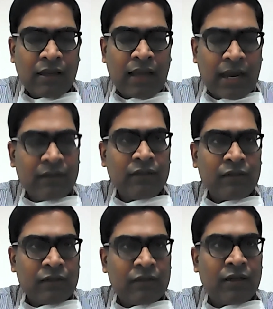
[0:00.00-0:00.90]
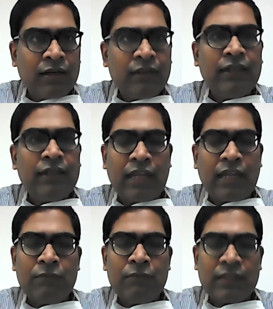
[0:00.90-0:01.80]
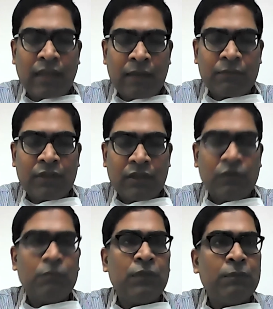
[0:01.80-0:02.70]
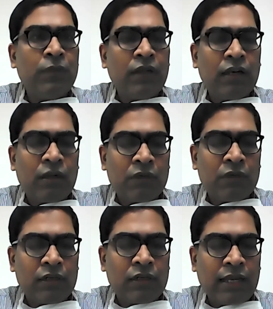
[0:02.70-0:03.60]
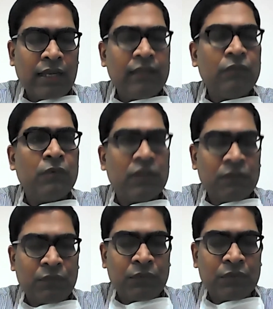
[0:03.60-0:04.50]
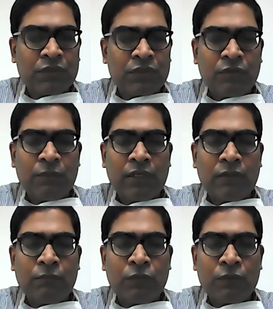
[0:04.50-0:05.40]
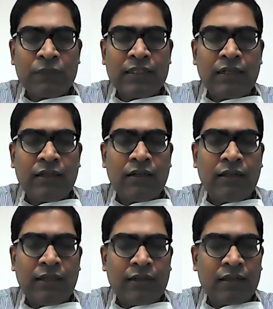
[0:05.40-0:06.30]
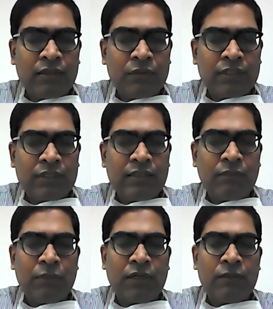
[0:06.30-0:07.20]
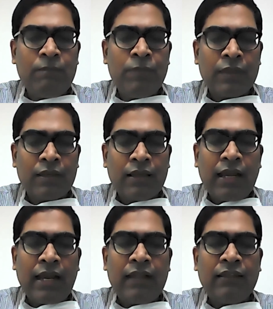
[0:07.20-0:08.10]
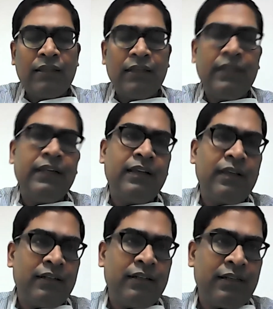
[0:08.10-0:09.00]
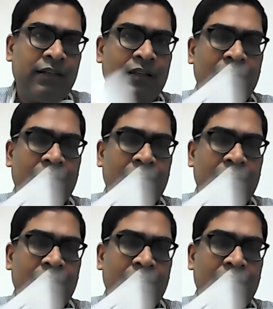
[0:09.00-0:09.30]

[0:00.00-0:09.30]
And currently, time is apt to prepare our health workforce to become proficient in data usage and become health data literate.